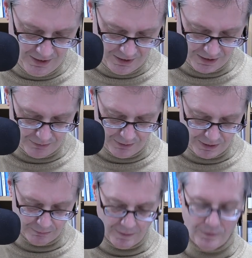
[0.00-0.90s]
So it's
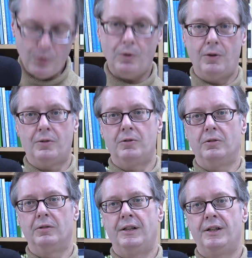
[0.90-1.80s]
a review
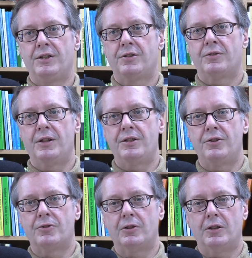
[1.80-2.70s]
article. It's trying to
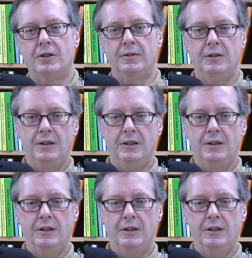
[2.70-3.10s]
draw